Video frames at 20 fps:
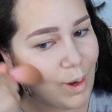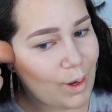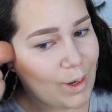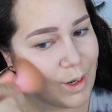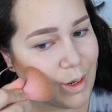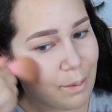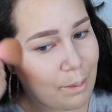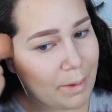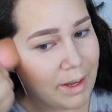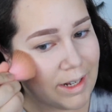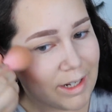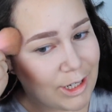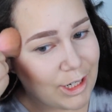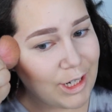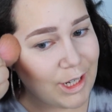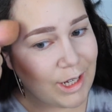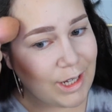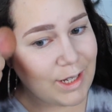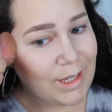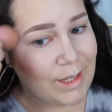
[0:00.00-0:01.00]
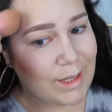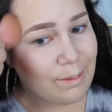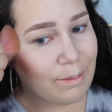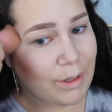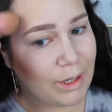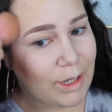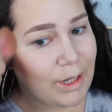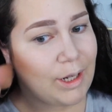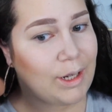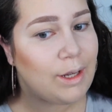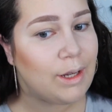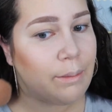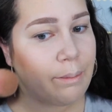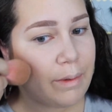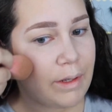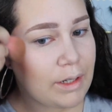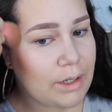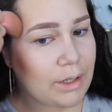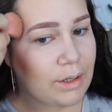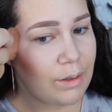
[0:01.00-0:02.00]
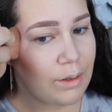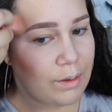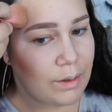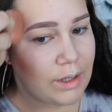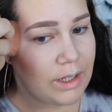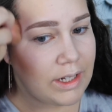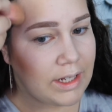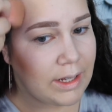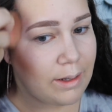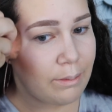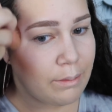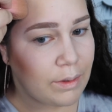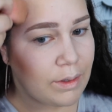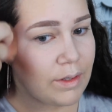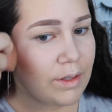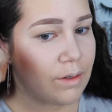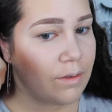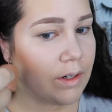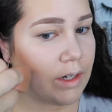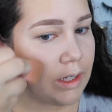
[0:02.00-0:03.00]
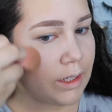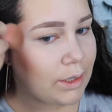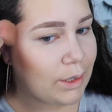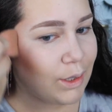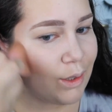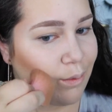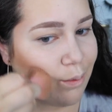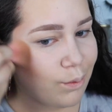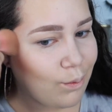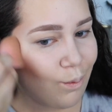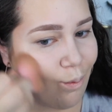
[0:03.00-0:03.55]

to my cheeks, putting it up into the temples over here.